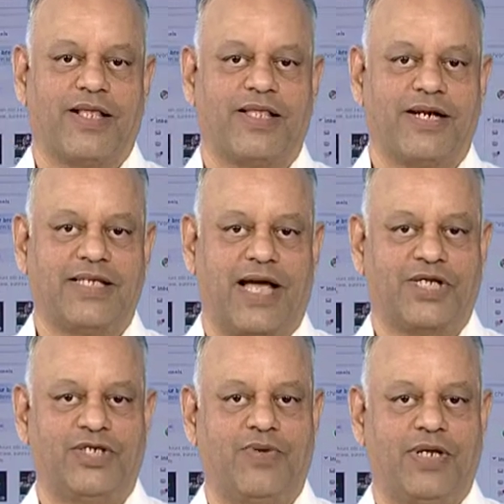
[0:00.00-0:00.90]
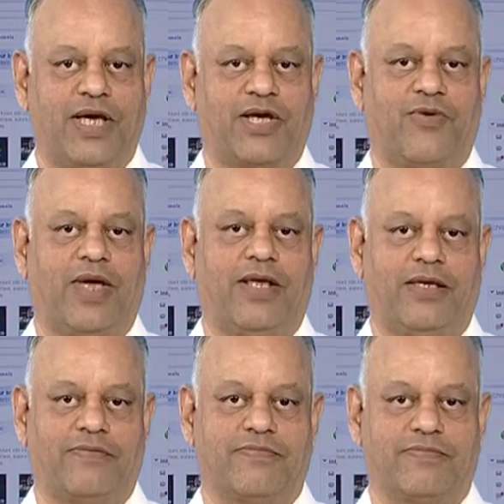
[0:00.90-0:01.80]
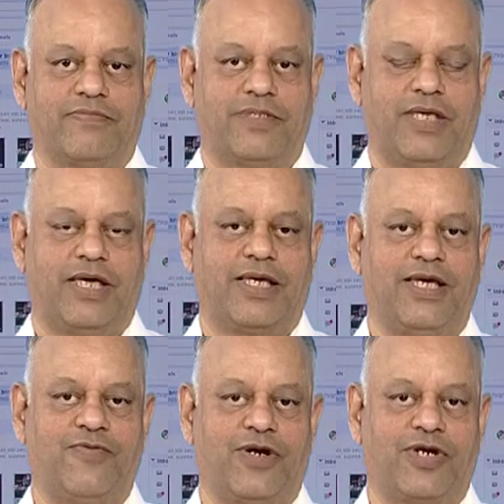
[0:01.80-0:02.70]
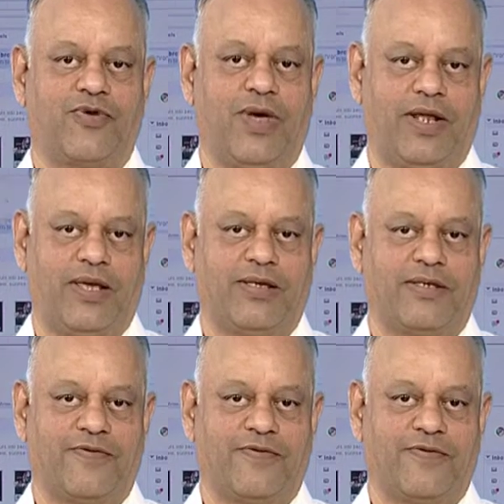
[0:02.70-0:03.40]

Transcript: That is actually a query, a keyword query